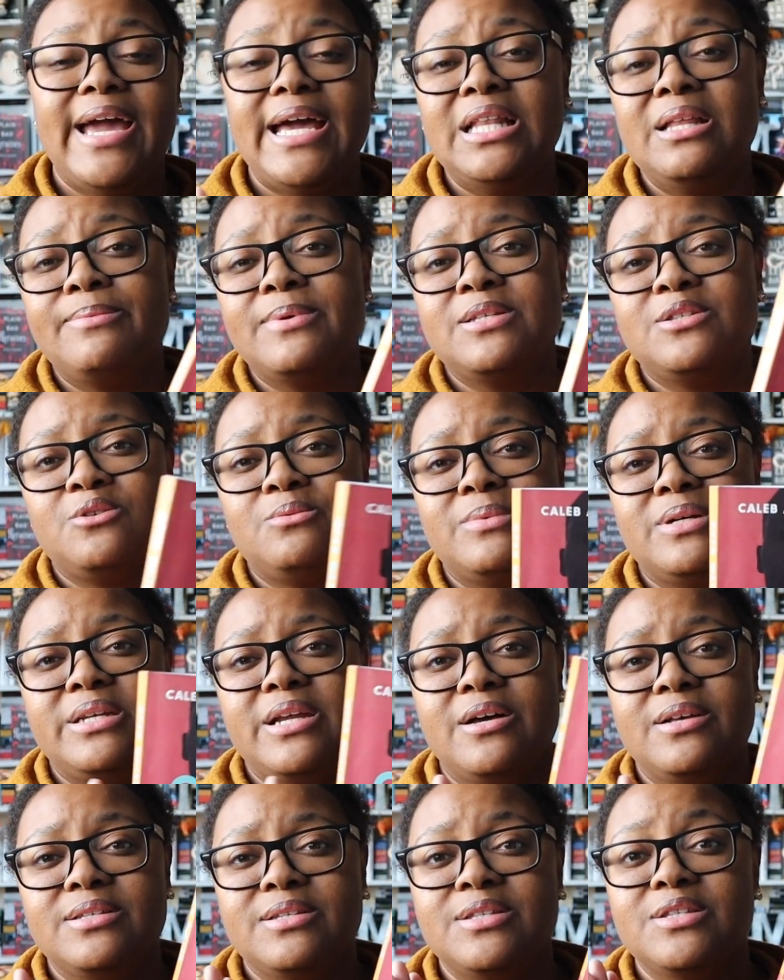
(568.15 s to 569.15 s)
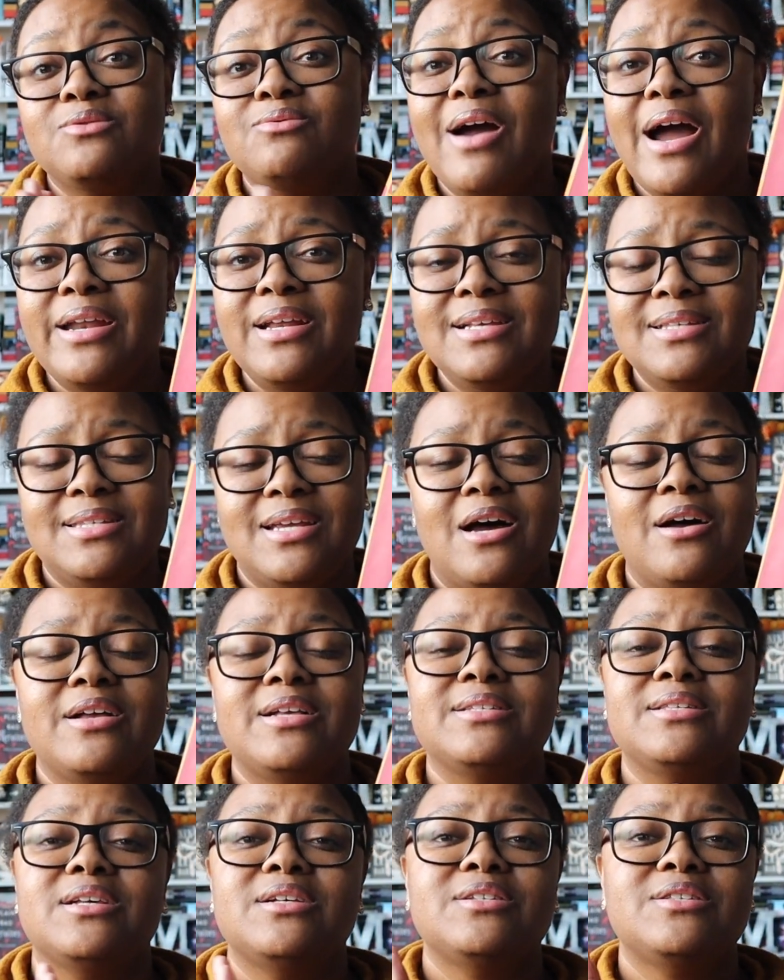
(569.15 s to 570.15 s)
Caleb Azuma Nelson's writing style
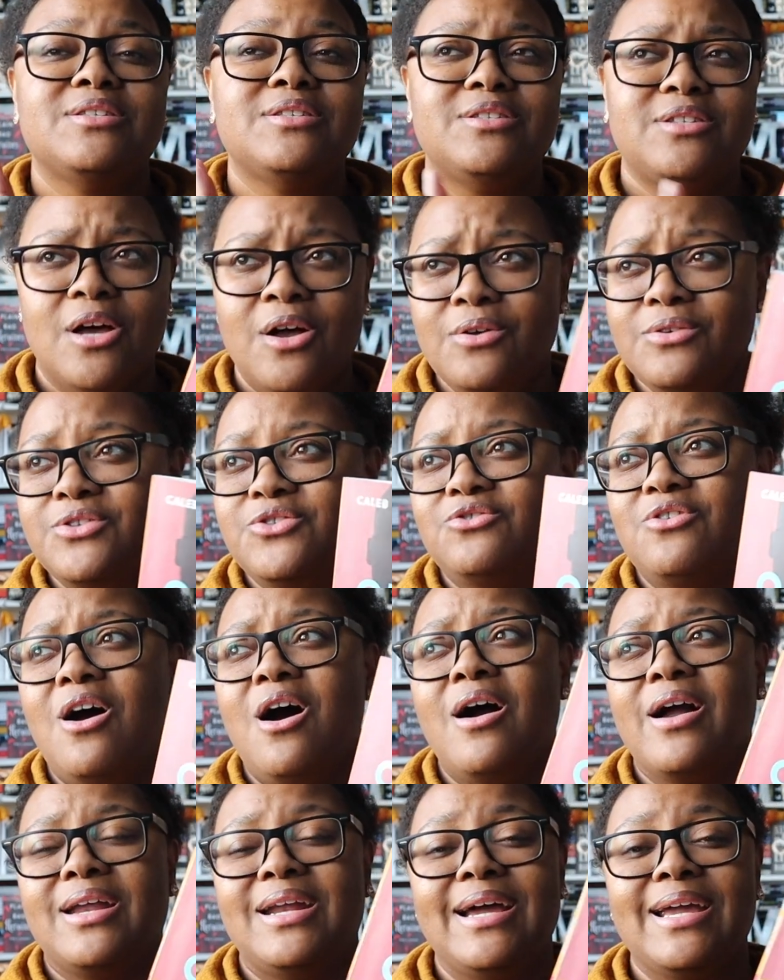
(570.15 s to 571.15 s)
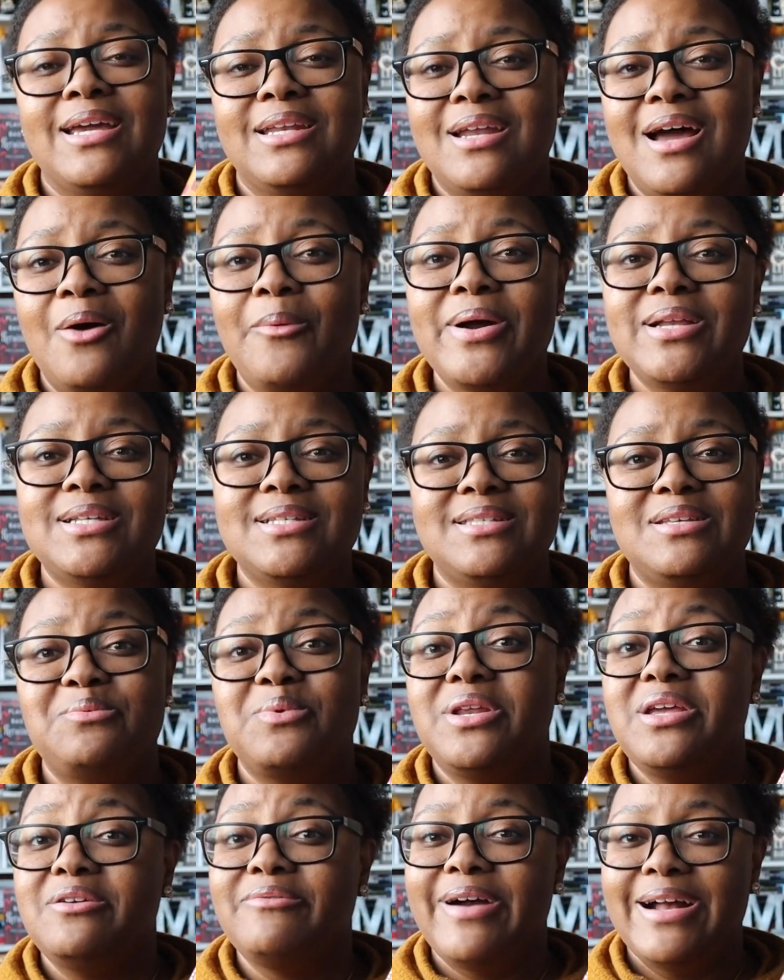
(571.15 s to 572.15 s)
is so strong and I cannot wait to see
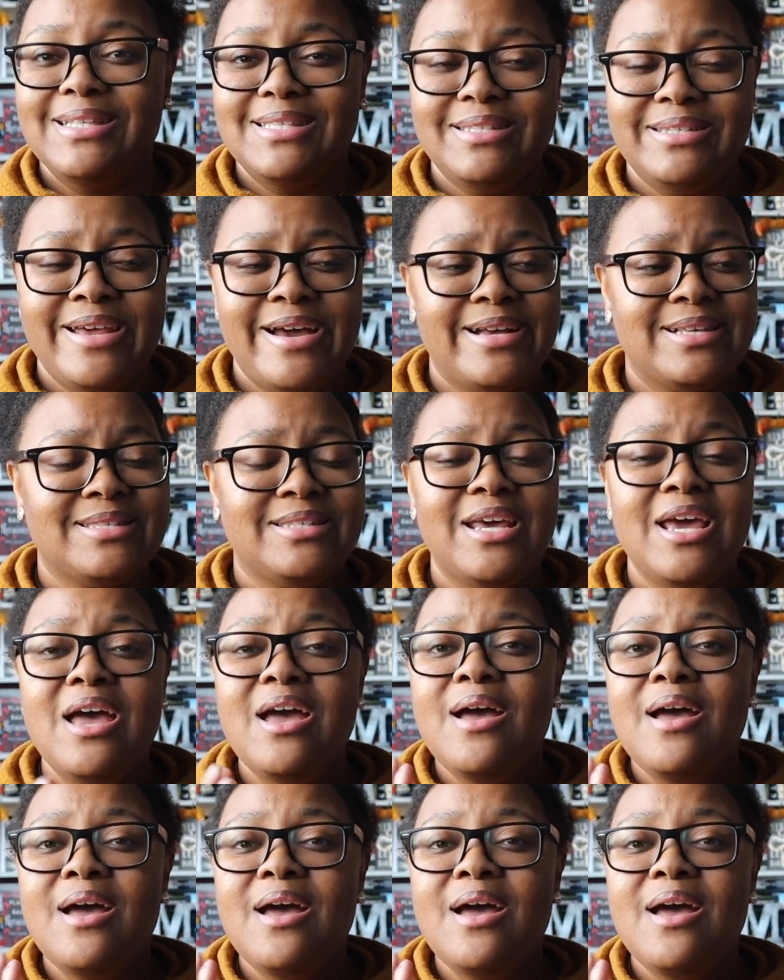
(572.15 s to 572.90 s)
what he writes next,